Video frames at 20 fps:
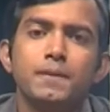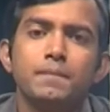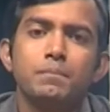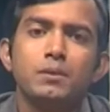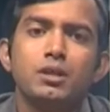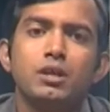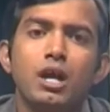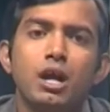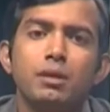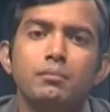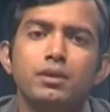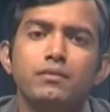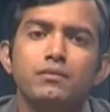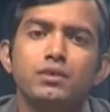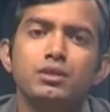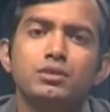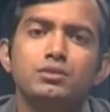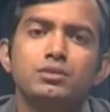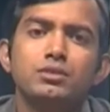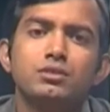The gamma
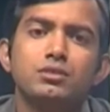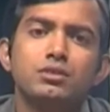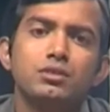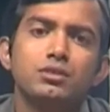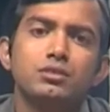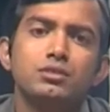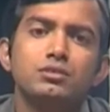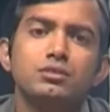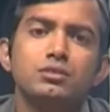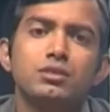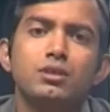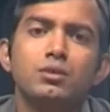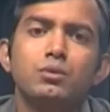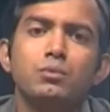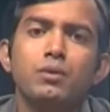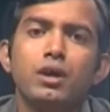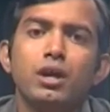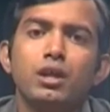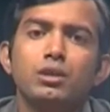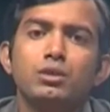ray return
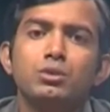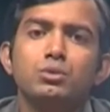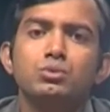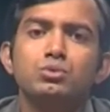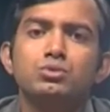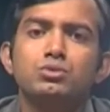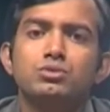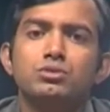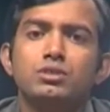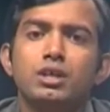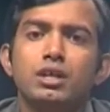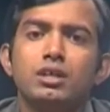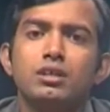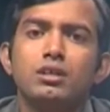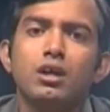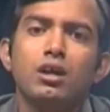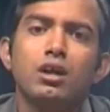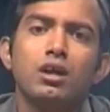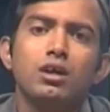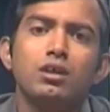values
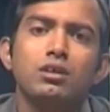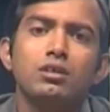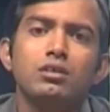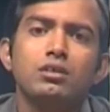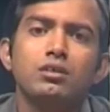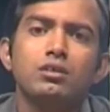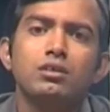that are